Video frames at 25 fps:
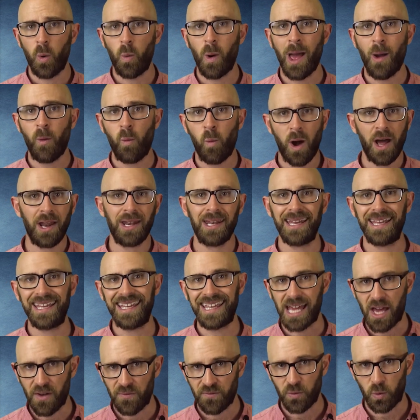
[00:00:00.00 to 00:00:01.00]
where one
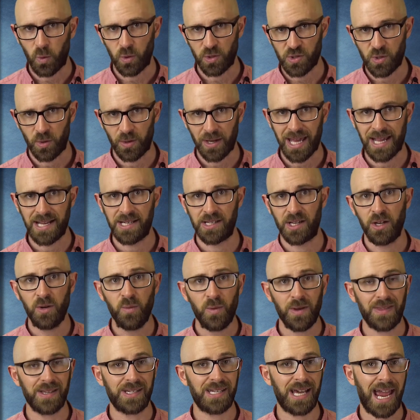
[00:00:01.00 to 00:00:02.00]
E F four tornado
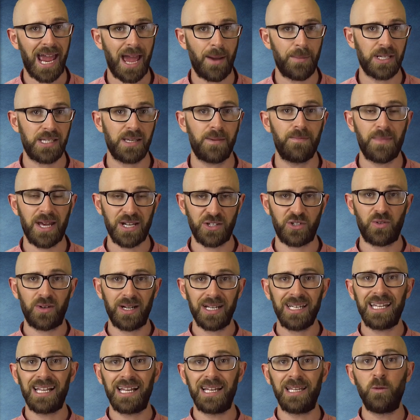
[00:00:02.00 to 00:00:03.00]
with a diameter
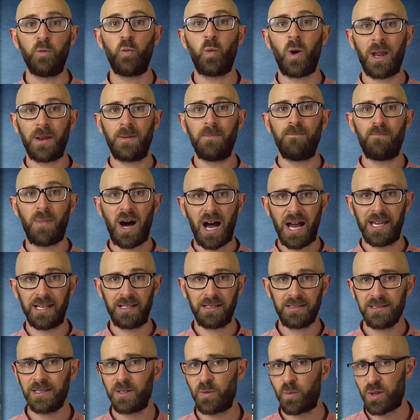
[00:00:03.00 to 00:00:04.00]
measuring nearly one
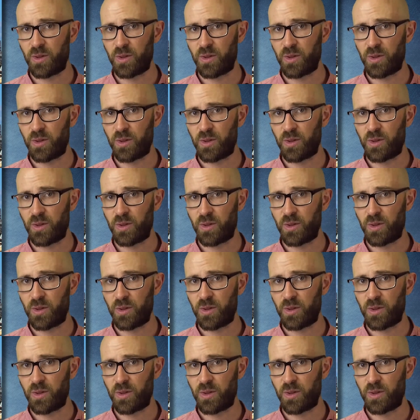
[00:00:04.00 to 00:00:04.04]
mile and